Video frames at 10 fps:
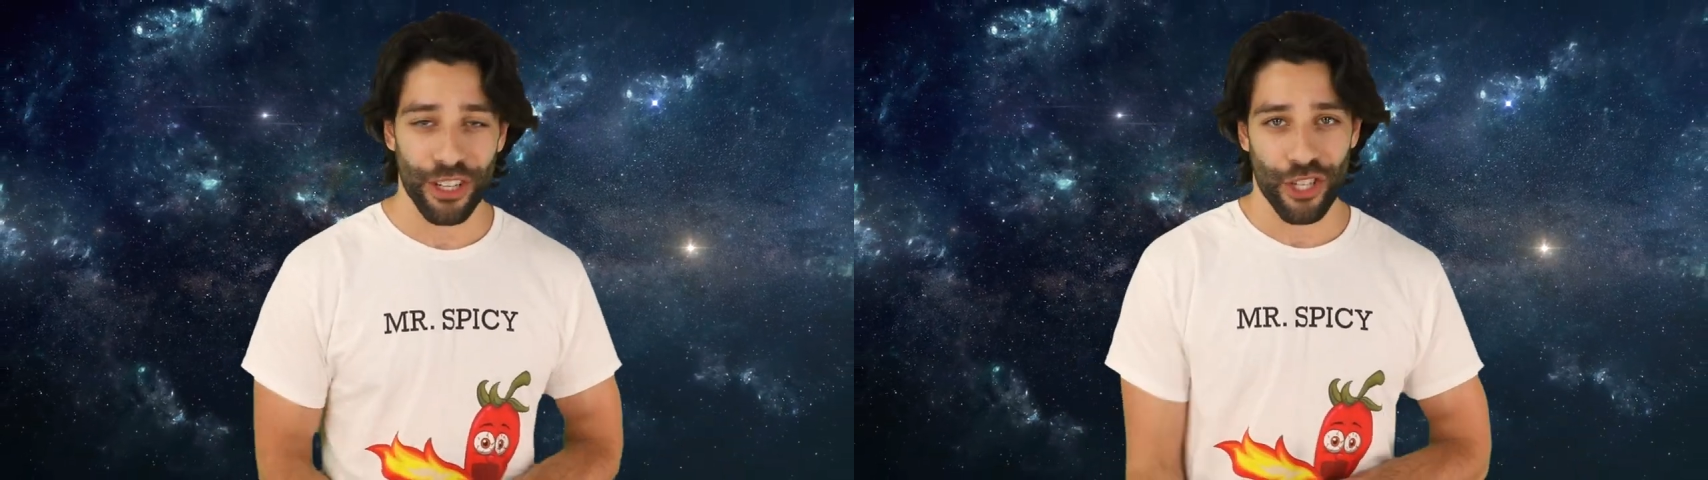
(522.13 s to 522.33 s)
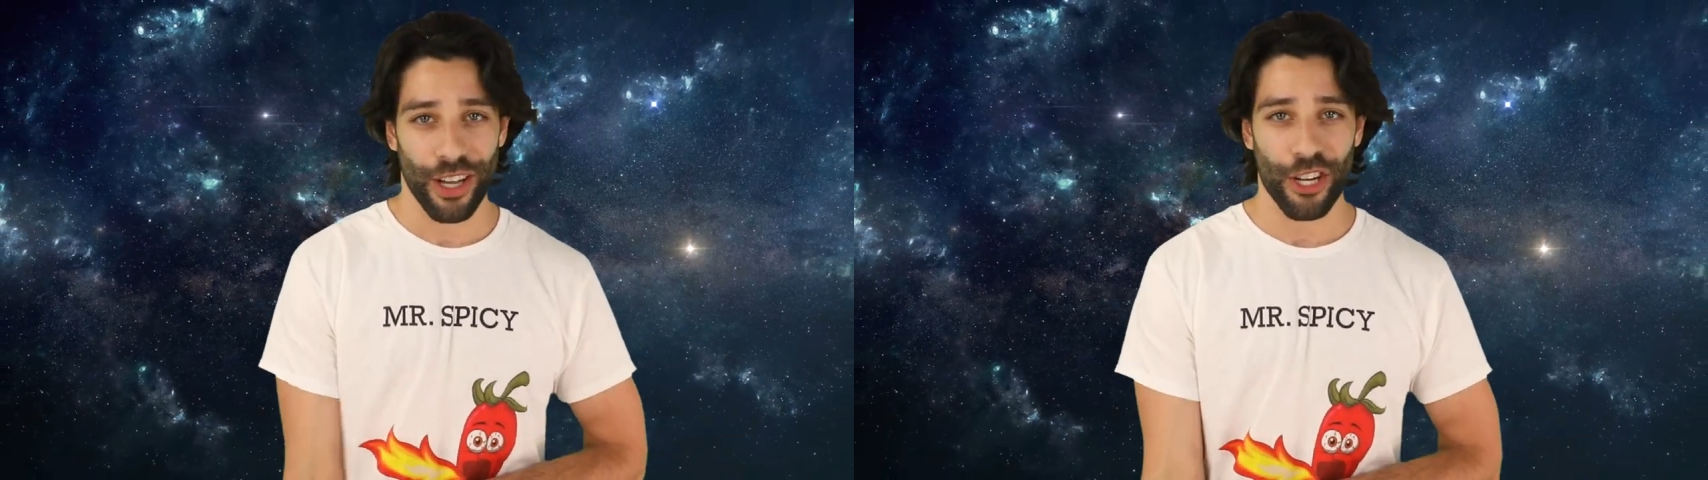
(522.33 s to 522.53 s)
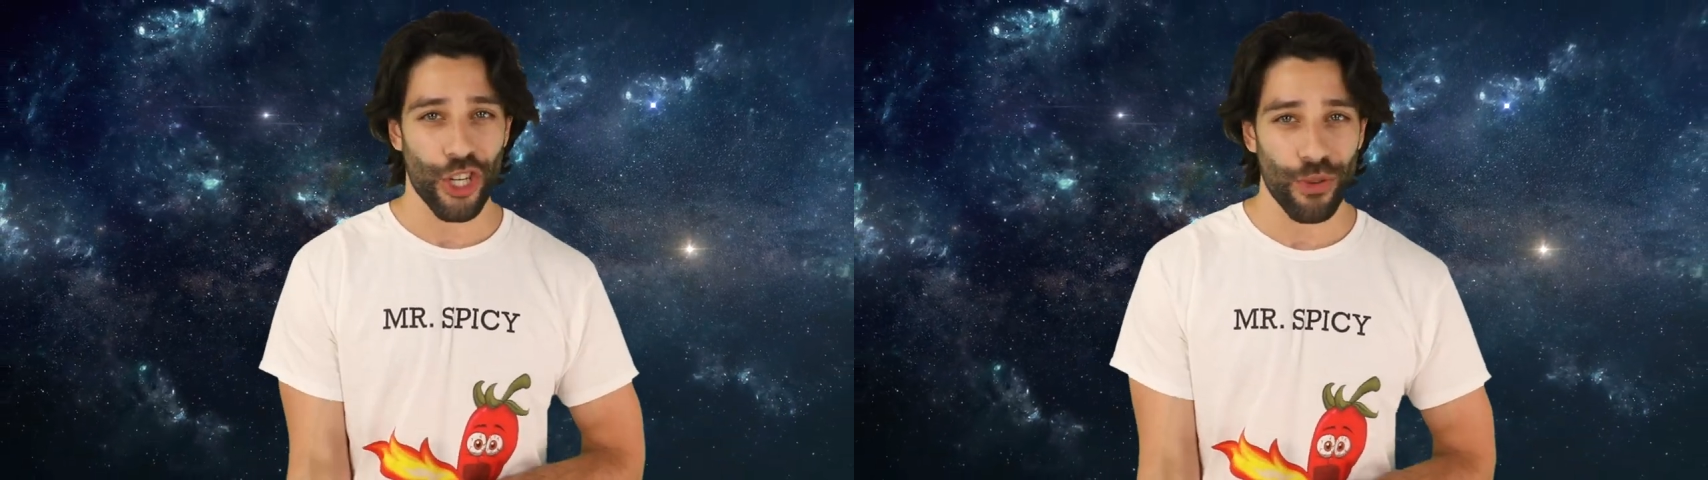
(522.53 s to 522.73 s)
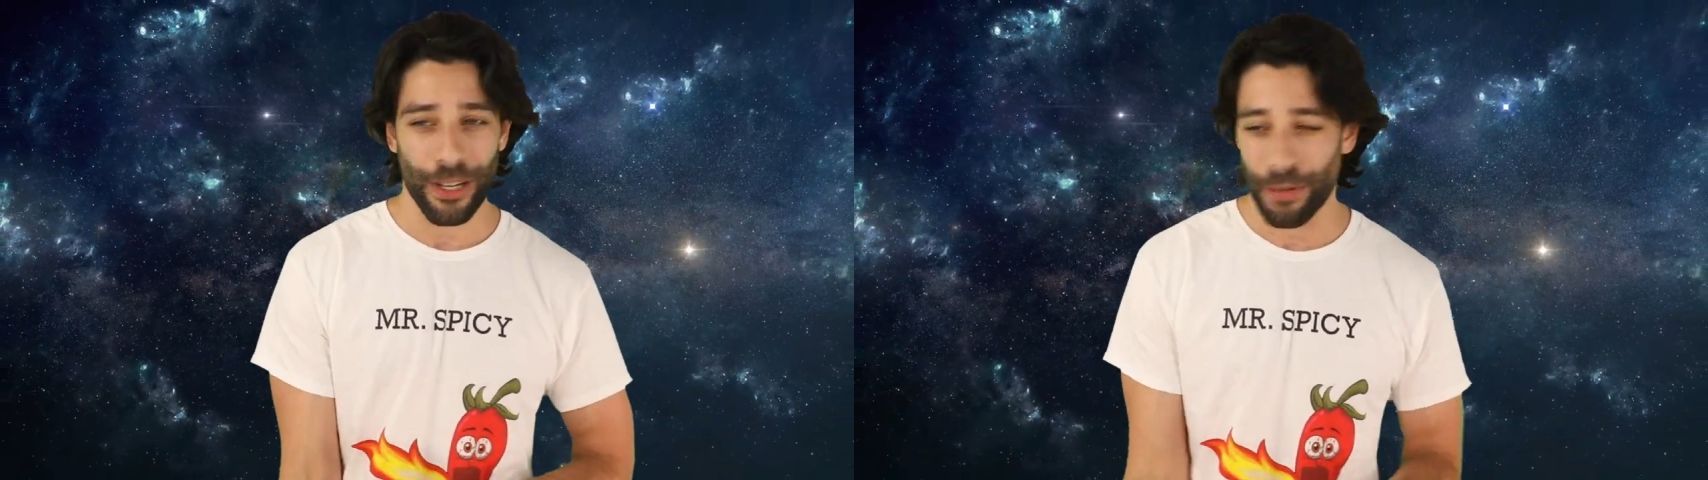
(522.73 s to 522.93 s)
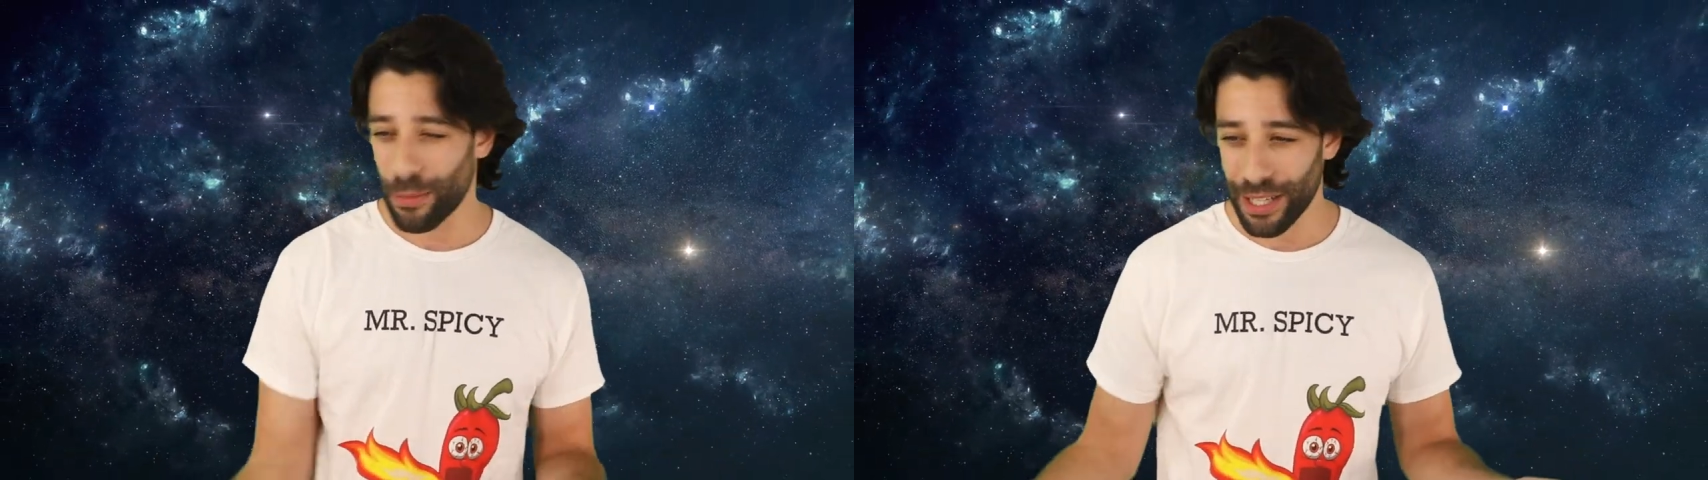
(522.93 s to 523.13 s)
You could try to shoot
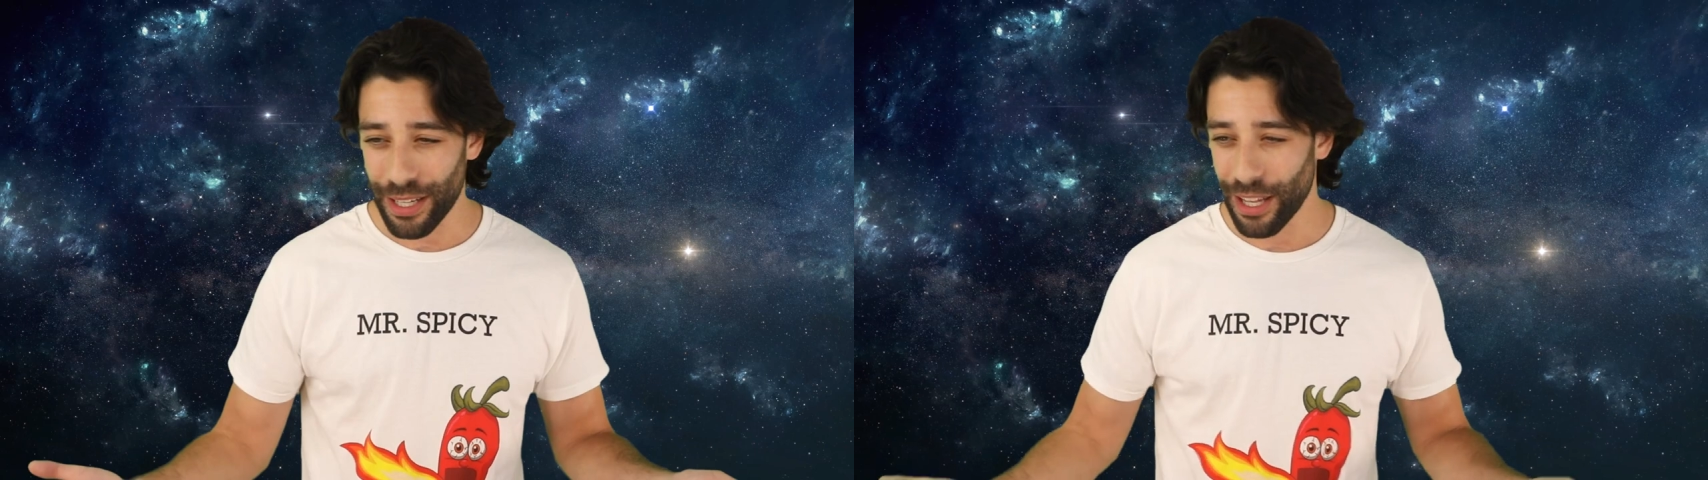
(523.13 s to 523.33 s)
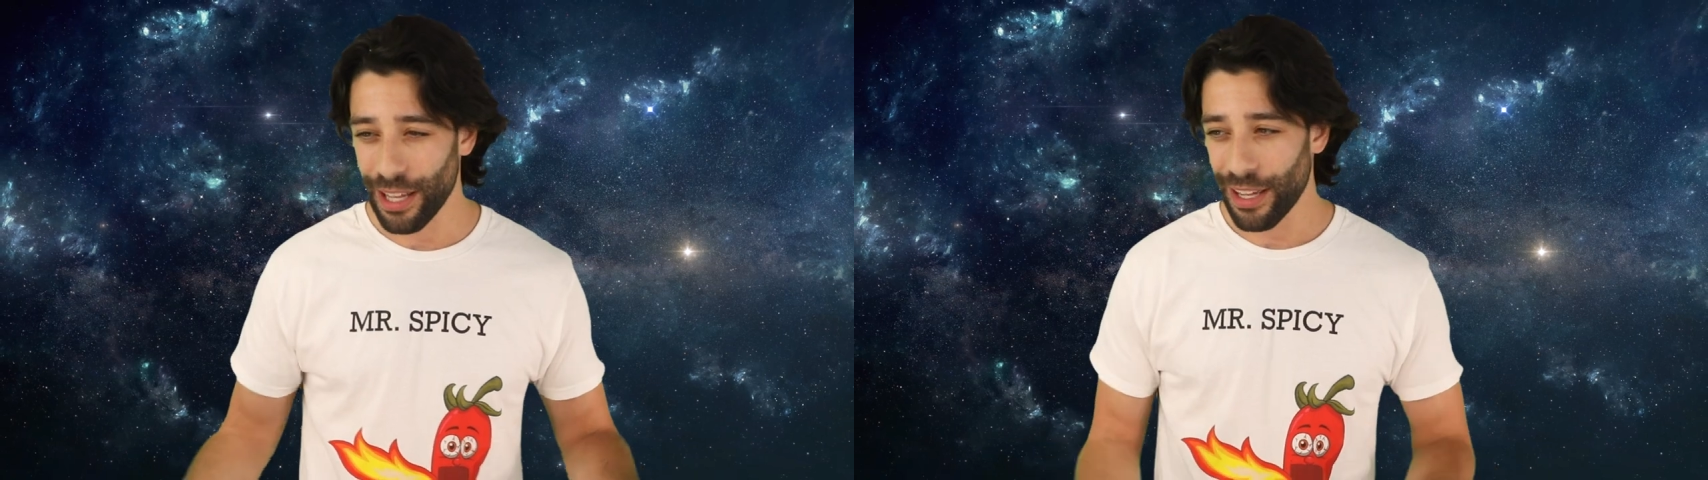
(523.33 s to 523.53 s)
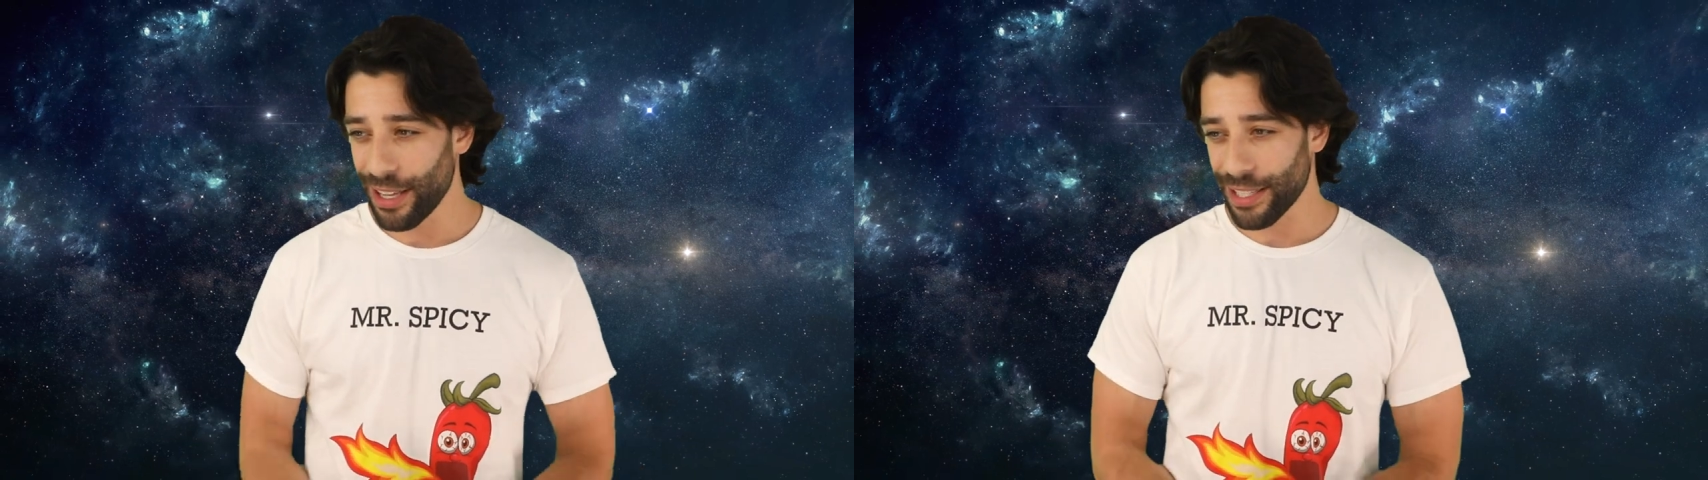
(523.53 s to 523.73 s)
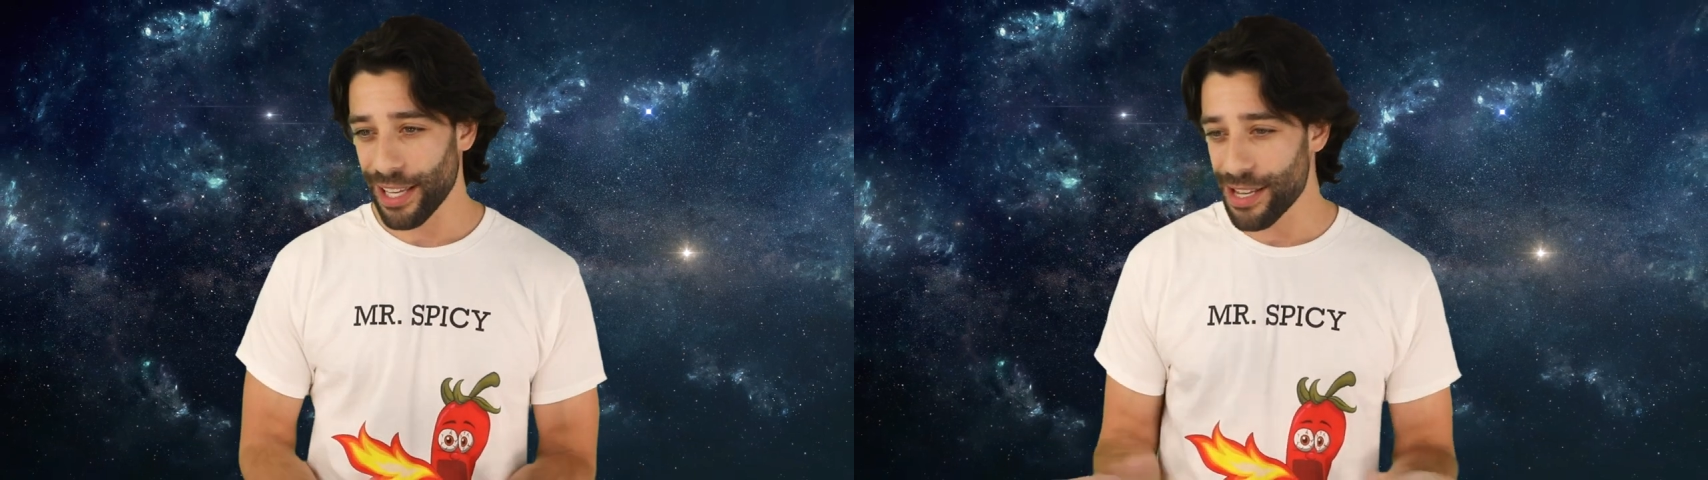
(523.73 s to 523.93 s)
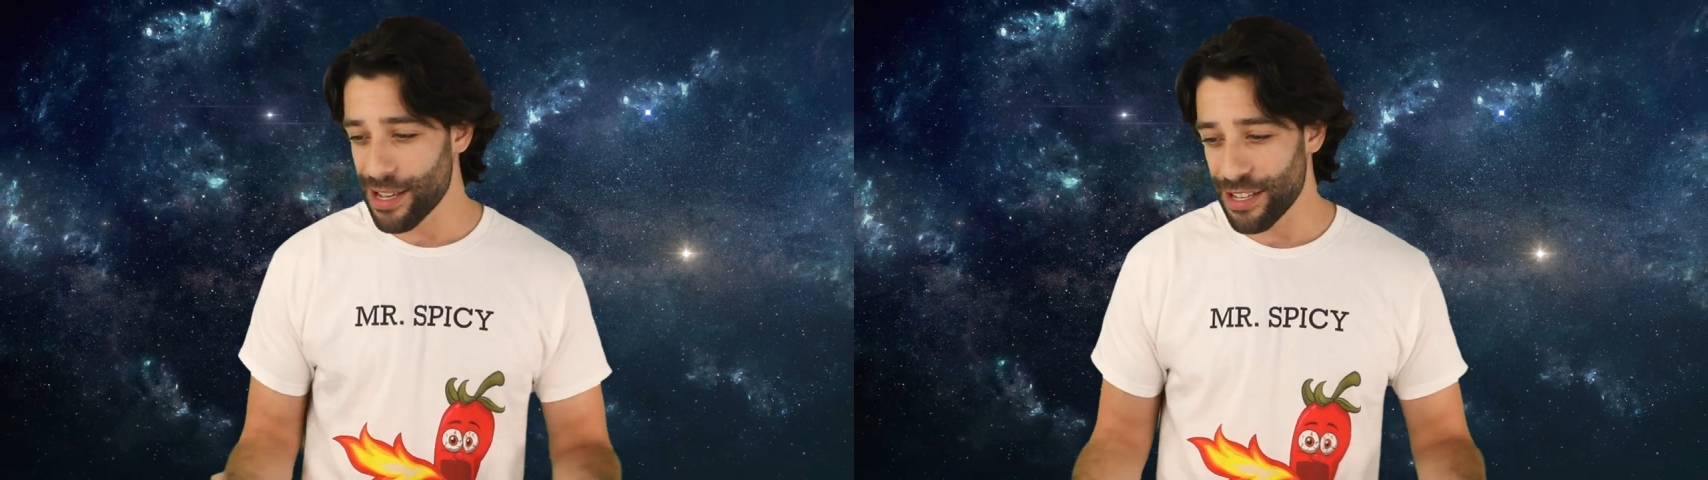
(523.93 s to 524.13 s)
it, but I mean, it's
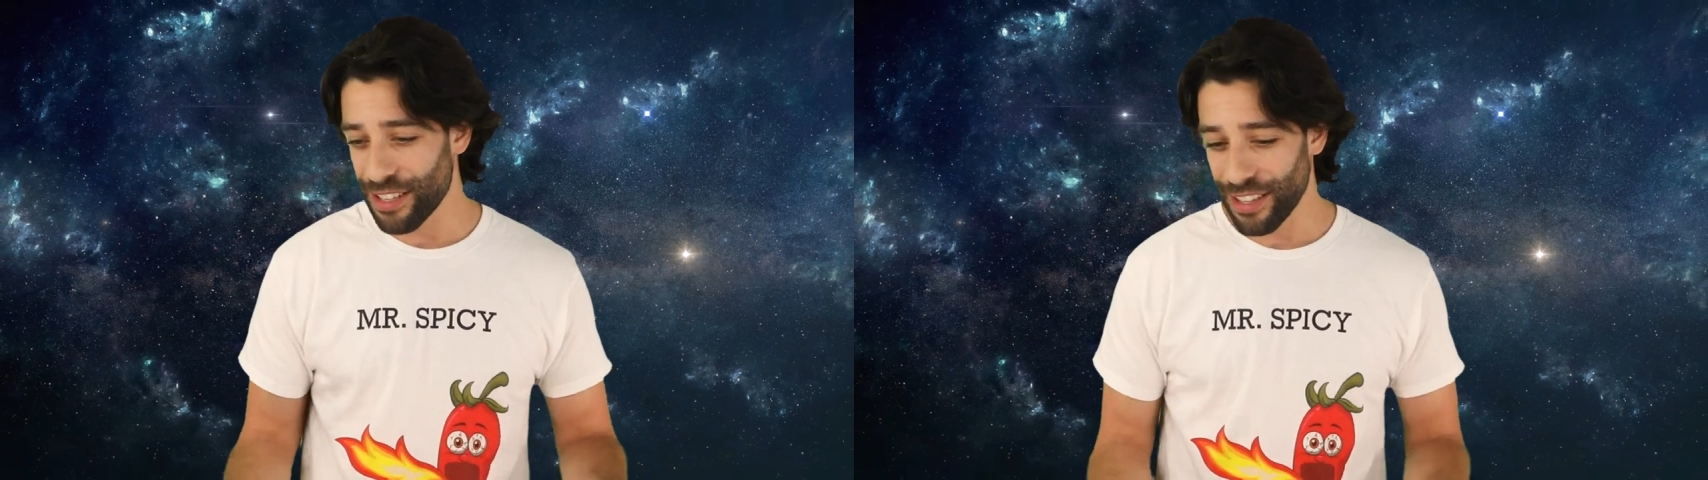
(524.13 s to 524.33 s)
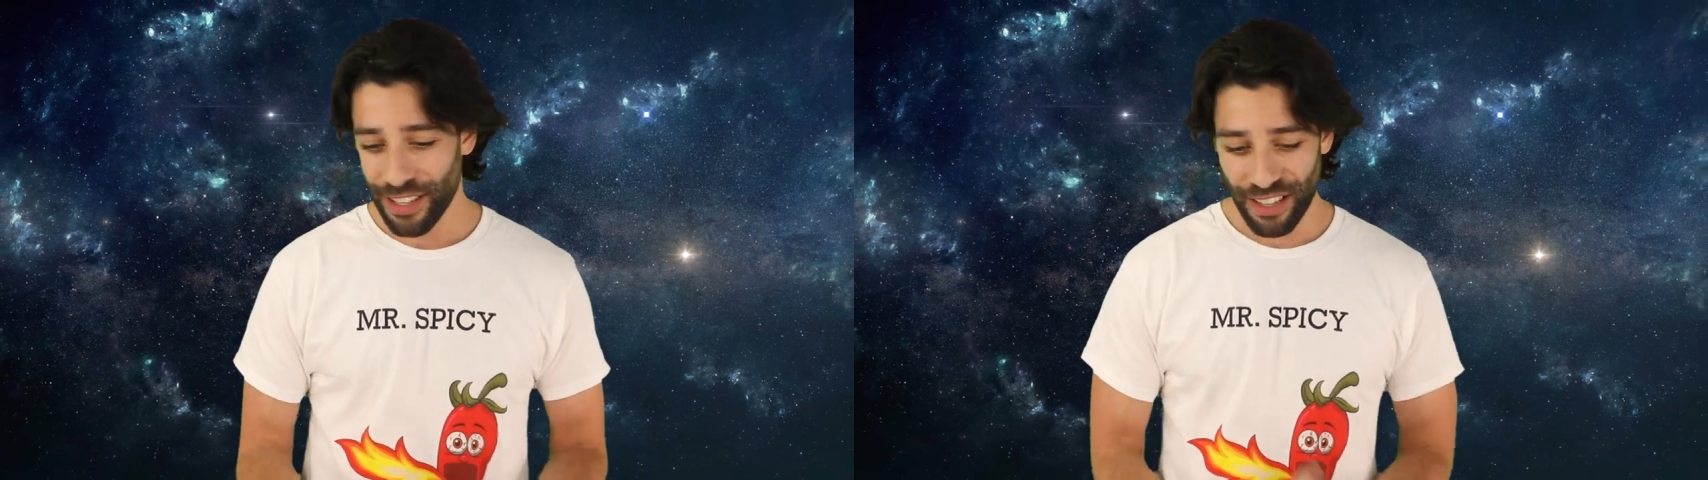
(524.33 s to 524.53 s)
like a